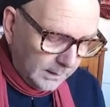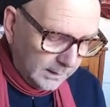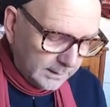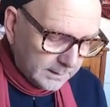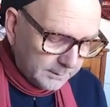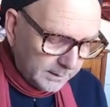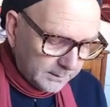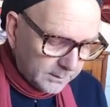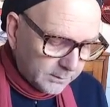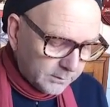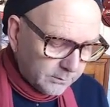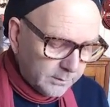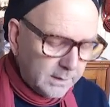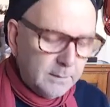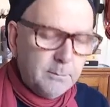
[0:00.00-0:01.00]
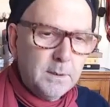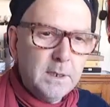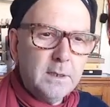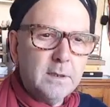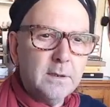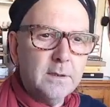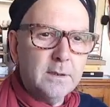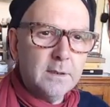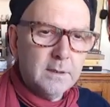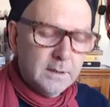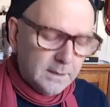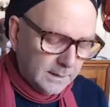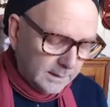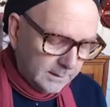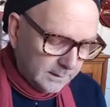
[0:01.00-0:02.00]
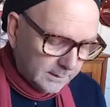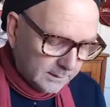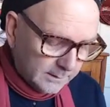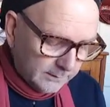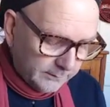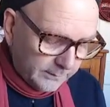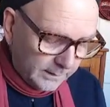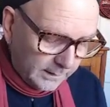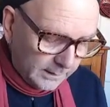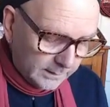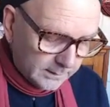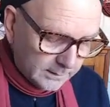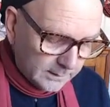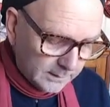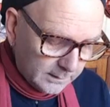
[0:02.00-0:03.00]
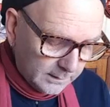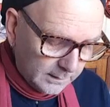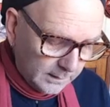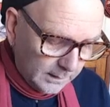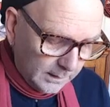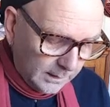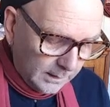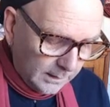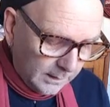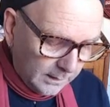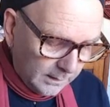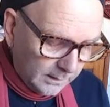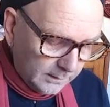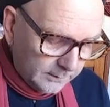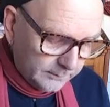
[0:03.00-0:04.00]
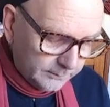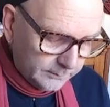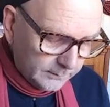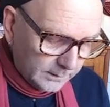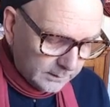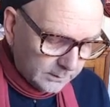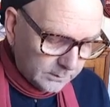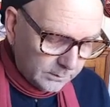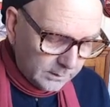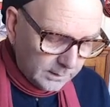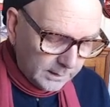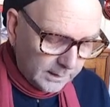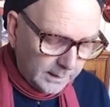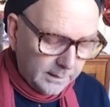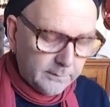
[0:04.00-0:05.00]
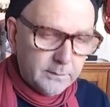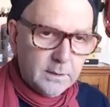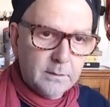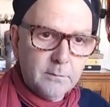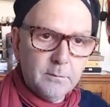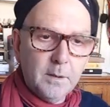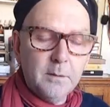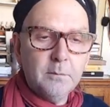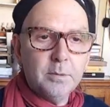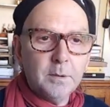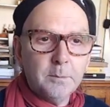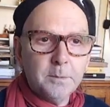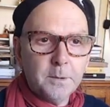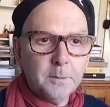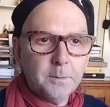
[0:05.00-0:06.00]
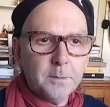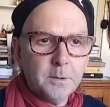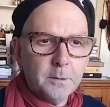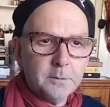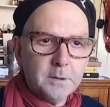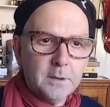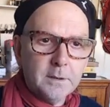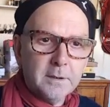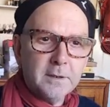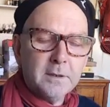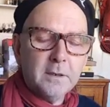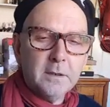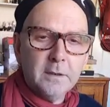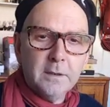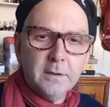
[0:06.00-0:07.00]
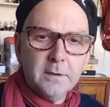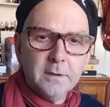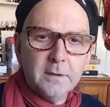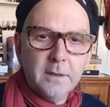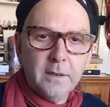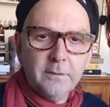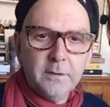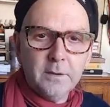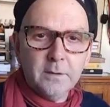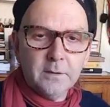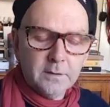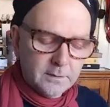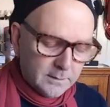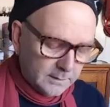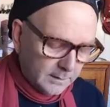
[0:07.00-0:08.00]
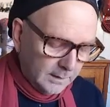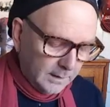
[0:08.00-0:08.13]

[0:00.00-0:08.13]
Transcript: It's about 3 meters in length, in fact, and quite heavy. Perhaps its size and heaviness